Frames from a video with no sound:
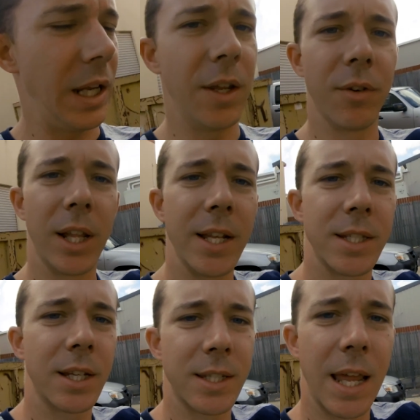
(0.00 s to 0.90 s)

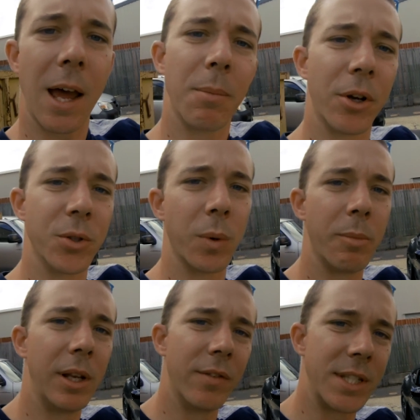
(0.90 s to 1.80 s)
EVL86 down because we
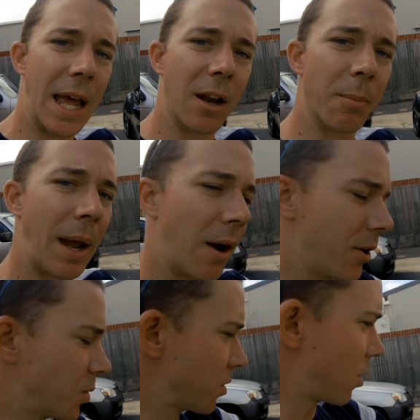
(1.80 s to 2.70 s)
believe it's down in power.
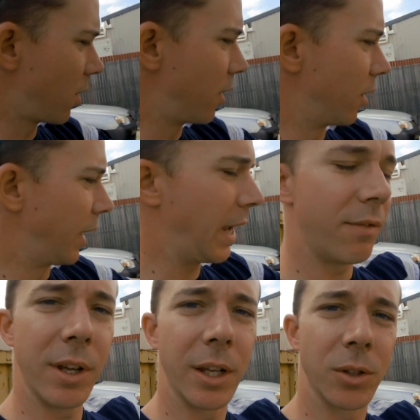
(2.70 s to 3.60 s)
It's also got a
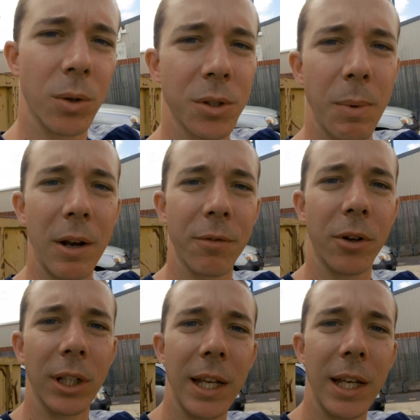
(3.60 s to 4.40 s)
heavy exhaust manifold